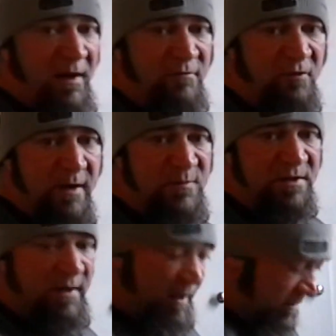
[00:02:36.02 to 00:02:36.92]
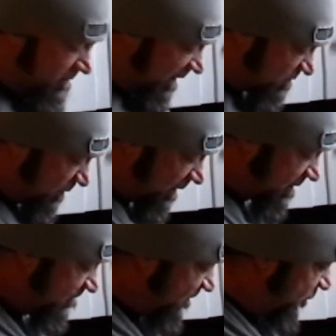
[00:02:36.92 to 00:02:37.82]
or 5 grams in there. That's
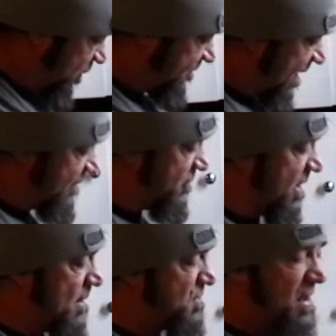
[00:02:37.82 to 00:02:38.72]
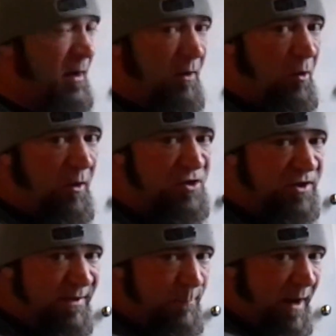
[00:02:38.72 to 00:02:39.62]
plenty. 4 or 5 grams
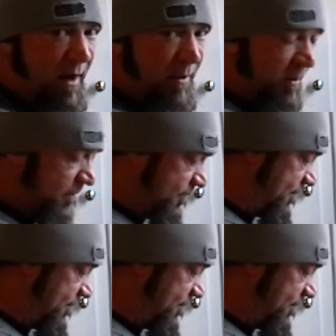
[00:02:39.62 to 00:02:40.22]
L-arginine powder.